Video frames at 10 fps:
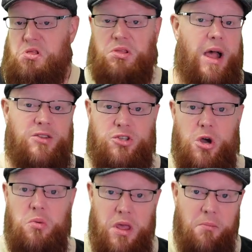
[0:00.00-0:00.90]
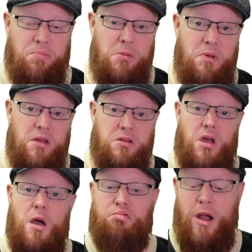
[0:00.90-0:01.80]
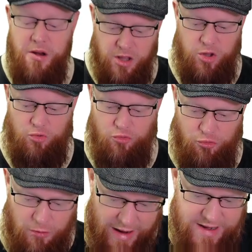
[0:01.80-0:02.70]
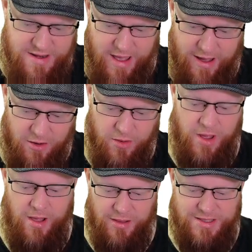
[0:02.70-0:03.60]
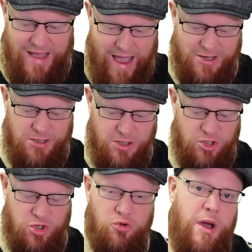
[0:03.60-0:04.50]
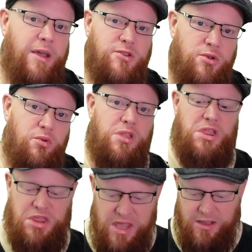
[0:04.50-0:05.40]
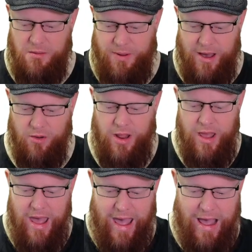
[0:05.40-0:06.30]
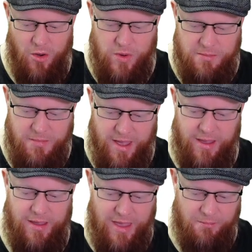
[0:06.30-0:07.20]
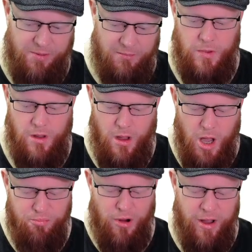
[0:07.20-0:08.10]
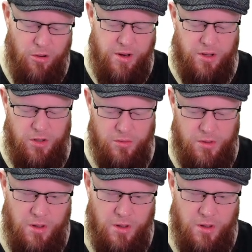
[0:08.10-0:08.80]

let's go implement a priority queue right now. Let's actually just try to think about how we may implement a priority queue.